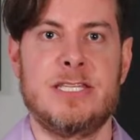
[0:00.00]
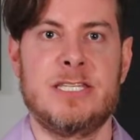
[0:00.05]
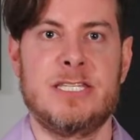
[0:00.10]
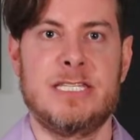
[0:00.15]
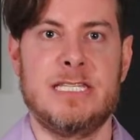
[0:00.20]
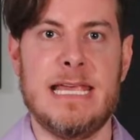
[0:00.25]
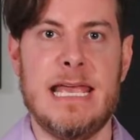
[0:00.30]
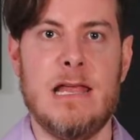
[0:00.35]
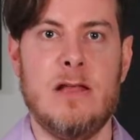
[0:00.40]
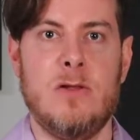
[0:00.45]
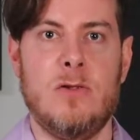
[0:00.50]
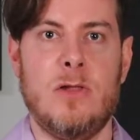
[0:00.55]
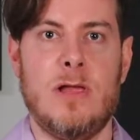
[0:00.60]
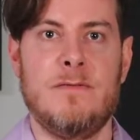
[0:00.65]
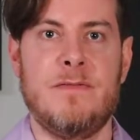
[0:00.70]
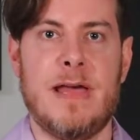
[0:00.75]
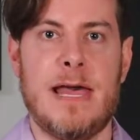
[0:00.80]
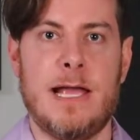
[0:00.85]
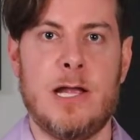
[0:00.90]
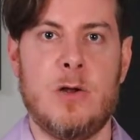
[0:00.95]
sale
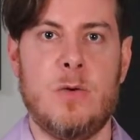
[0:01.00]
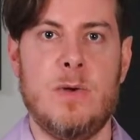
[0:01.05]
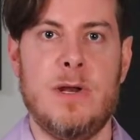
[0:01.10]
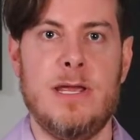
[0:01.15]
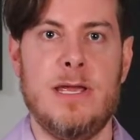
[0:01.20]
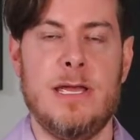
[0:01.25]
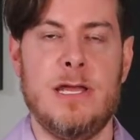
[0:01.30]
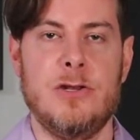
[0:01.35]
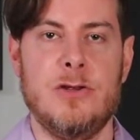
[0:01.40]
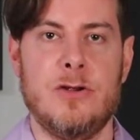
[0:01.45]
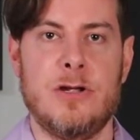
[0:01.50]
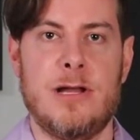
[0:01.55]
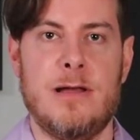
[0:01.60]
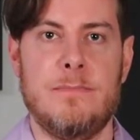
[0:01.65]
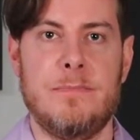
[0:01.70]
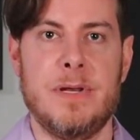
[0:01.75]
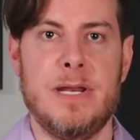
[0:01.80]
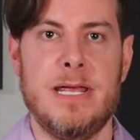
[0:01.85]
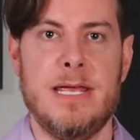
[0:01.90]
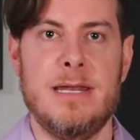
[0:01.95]
of equity in your
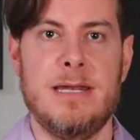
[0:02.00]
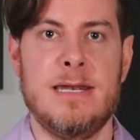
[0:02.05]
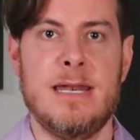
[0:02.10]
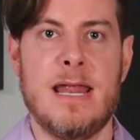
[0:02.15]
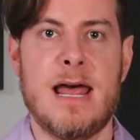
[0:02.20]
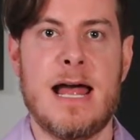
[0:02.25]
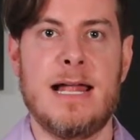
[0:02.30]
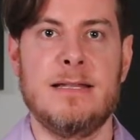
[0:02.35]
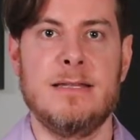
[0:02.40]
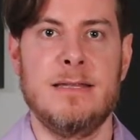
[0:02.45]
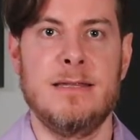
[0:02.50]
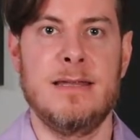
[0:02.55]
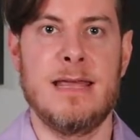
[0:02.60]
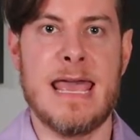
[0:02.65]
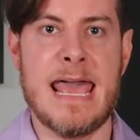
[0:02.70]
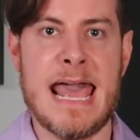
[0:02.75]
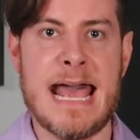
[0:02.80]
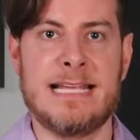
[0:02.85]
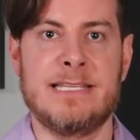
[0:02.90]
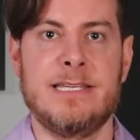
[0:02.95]
company, not
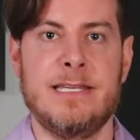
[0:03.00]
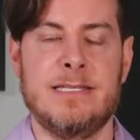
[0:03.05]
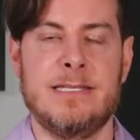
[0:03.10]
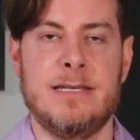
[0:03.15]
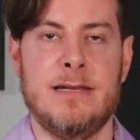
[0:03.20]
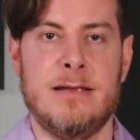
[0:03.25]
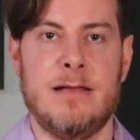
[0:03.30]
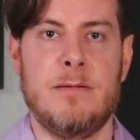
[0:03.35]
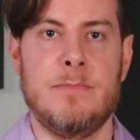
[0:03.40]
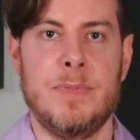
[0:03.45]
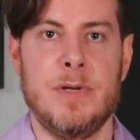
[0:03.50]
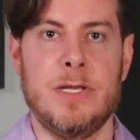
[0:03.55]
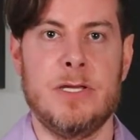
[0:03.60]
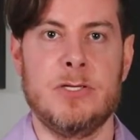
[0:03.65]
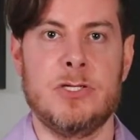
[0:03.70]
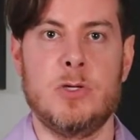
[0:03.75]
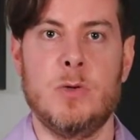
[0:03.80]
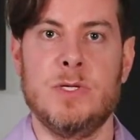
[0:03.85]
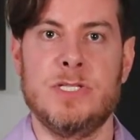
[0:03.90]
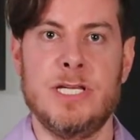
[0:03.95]
assets in a company.
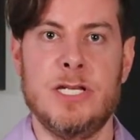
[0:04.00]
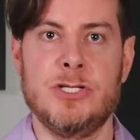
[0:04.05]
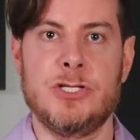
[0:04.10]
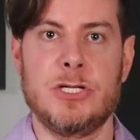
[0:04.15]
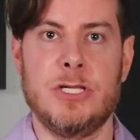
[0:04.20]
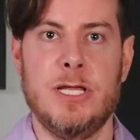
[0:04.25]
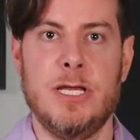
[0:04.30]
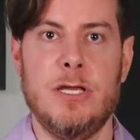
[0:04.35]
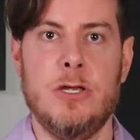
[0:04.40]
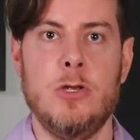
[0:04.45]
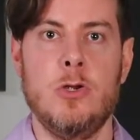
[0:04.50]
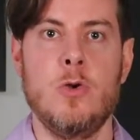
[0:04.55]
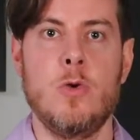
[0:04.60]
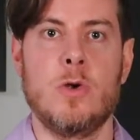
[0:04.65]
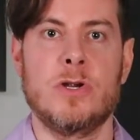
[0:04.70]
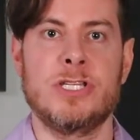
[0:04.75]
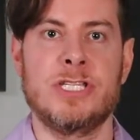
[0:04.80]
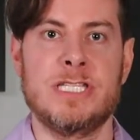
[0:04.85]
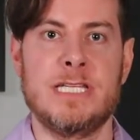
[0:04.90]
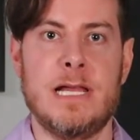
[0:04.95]
So essentially, you
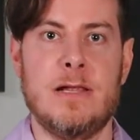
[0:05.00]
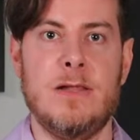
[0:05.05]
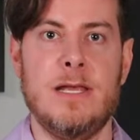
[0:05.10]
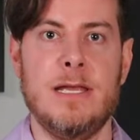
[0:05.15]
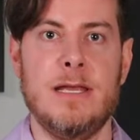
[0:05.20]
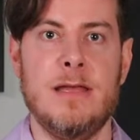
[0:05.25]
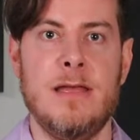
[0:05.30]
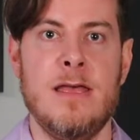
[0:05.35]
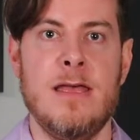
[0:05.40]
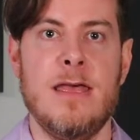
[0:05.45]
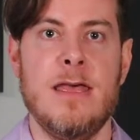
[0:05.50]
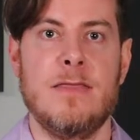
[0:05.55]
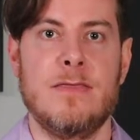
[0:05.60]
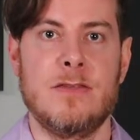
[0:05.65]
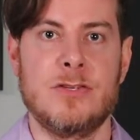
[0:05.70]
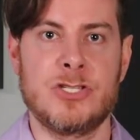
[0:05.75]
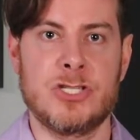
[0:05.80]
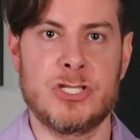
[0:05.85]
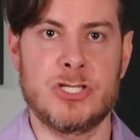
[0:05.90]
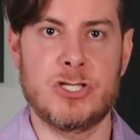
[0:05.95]
are selling
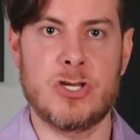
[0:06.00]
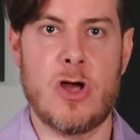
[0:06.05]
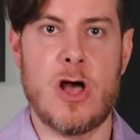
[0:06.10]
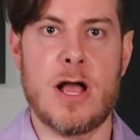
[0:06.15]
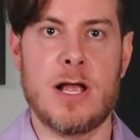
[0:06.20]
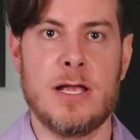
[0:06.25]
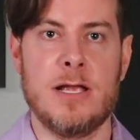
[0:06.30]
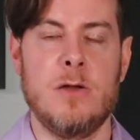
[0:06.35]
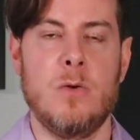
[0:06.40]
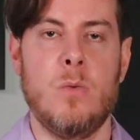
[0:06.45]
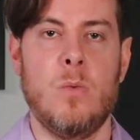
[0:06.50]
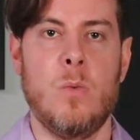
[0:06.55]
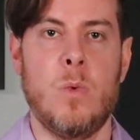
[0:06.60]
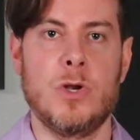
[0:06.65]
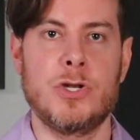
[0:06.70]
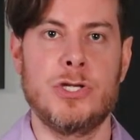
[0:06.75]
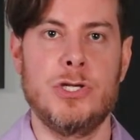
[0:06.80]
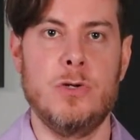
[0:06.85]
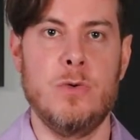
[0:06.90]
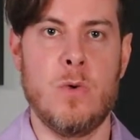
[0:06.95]
the stock,
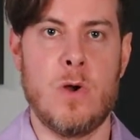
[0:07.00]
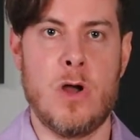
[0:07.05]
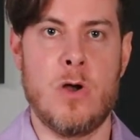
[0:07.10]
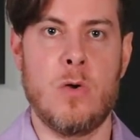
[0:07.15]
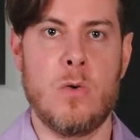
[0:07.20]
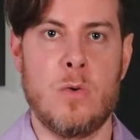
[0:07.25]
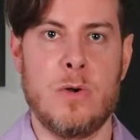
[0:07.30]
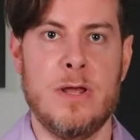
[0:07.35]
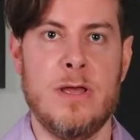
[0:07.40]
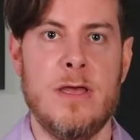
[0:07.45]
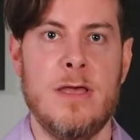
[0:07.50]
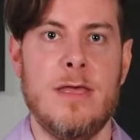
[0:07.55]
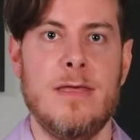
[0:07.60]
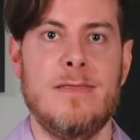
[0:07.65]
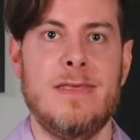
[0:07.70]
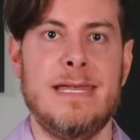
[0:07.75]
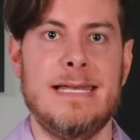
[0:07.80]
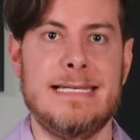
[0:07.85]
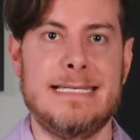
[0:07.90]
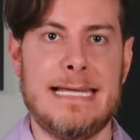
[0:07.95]
what you own,
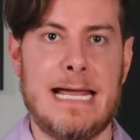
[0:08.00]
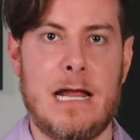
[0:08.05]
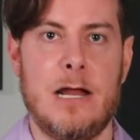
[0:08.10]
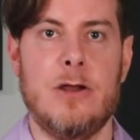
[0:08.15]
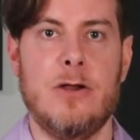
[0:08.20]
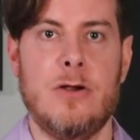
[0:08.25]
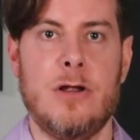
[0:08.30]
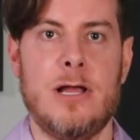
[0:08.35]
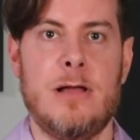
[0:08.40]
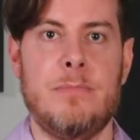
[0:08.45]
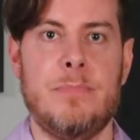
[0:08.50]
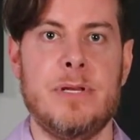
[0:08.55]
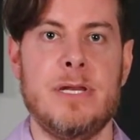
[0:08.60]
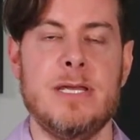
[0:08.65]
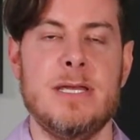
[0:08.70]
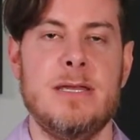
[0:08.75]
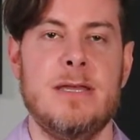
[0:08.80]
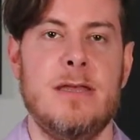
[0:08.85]
the entire company.